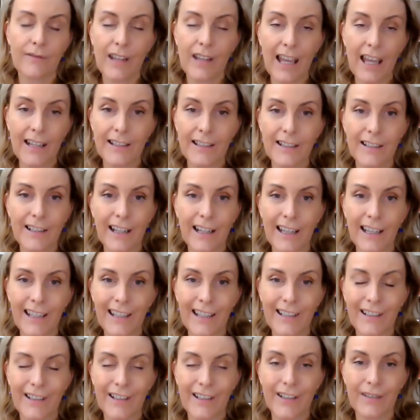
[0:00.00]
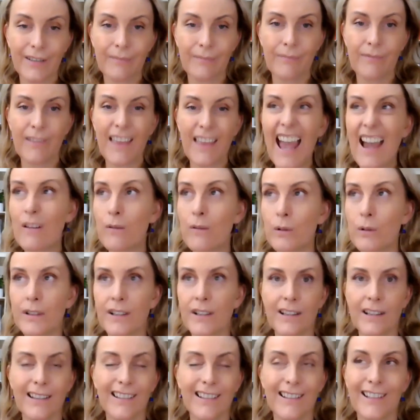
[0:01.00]
of candidates,
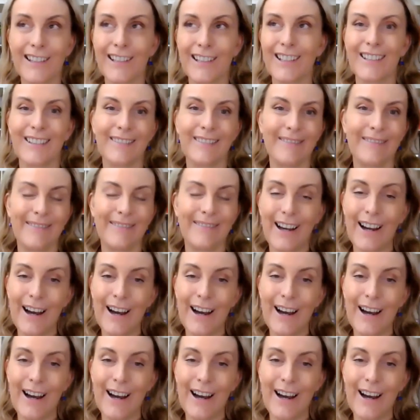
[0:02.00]
thousands.